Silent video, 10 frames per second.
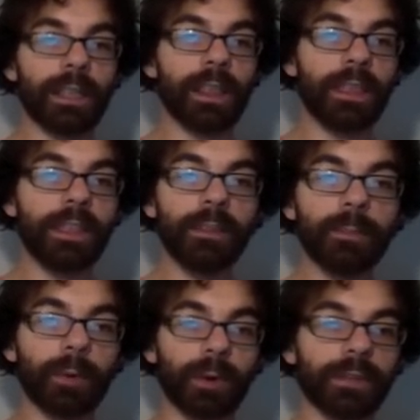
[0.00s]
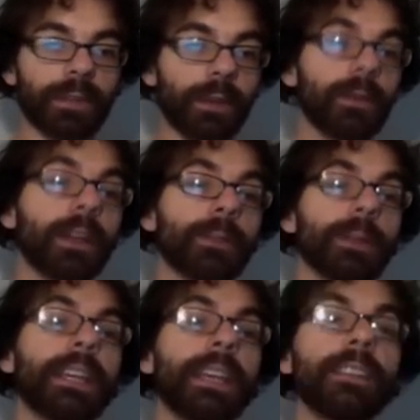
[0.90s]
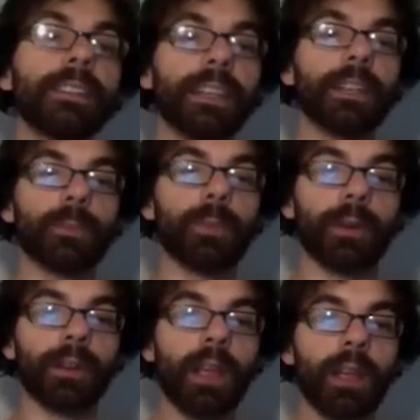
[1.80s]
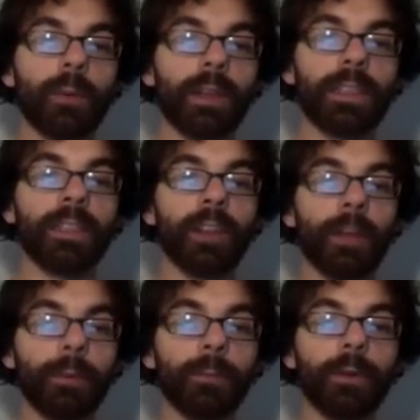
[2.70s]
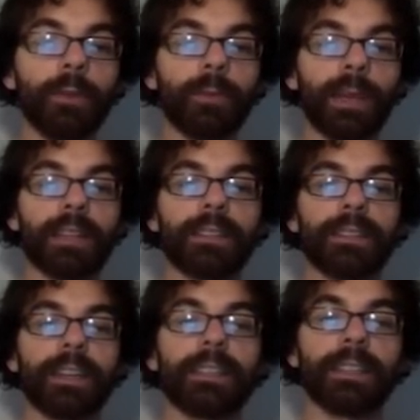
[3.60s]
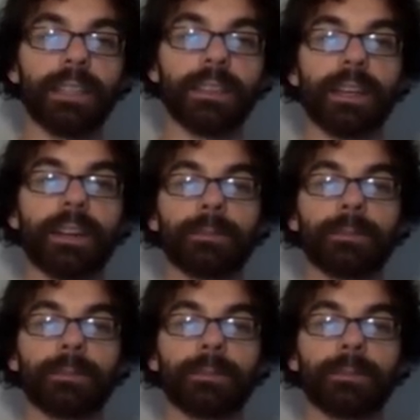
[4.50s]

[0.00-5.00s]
these boards, actually we can annotate each board with the number of moves we had to take to get there.